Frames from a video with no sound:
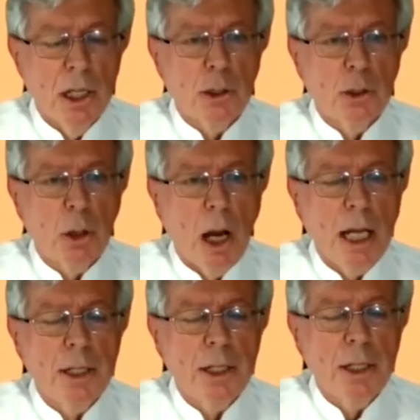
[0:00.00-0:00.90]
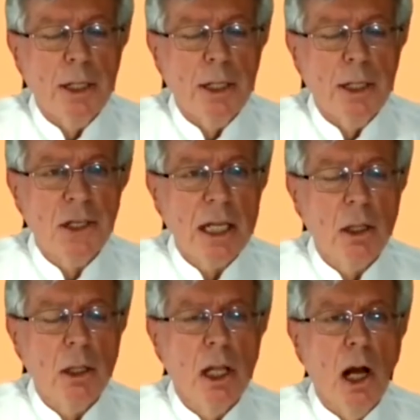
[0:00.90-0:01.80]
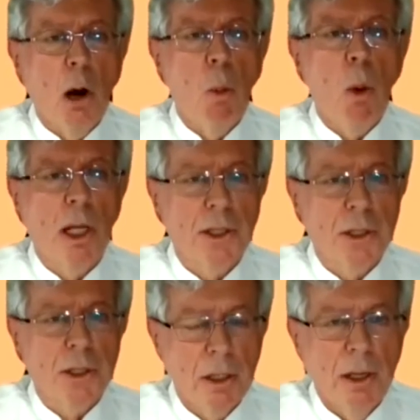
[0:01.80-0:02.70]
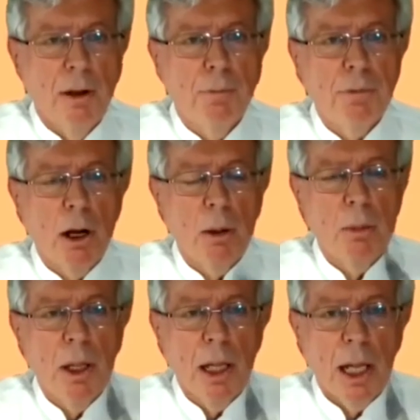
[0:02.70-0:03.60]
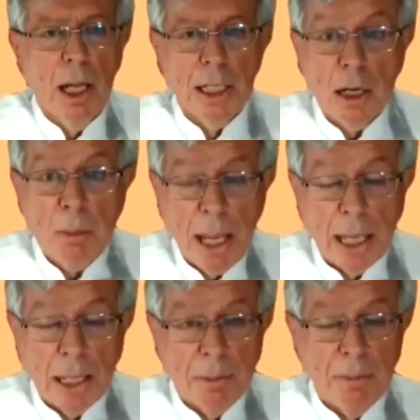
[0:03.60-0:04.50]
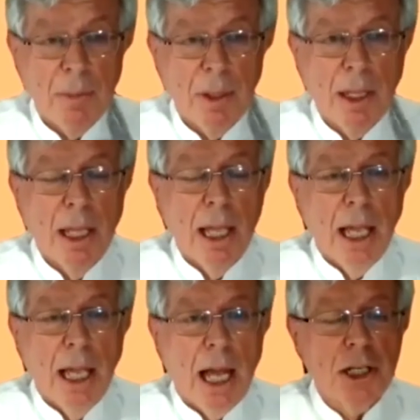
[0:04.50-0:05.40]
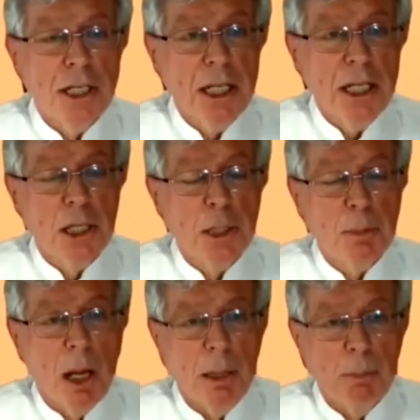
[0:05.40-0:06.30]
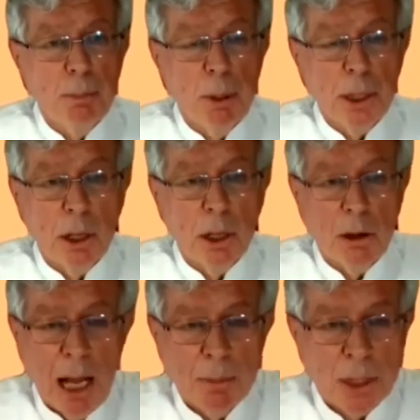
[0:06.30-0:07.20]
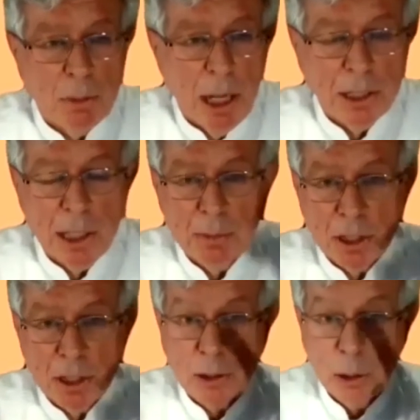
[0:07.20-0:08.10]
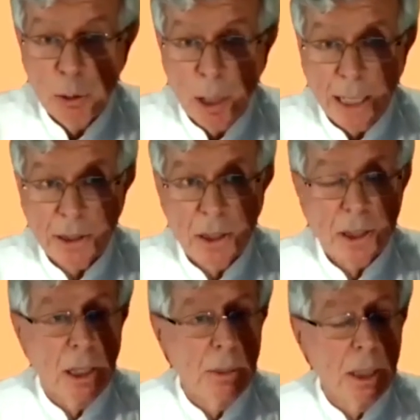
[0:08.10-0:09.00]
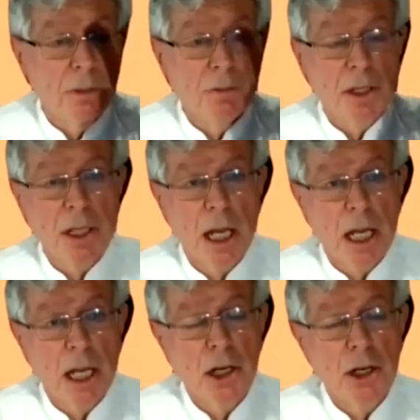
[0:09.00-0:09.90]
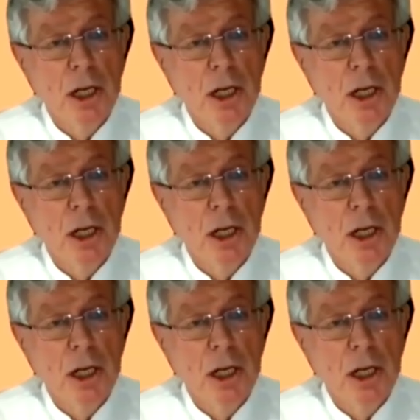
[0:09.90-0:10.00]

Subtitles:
tried to steal a wallet from a young man. And she did this by putting her arms around him, just the two actors in the middle of the stage.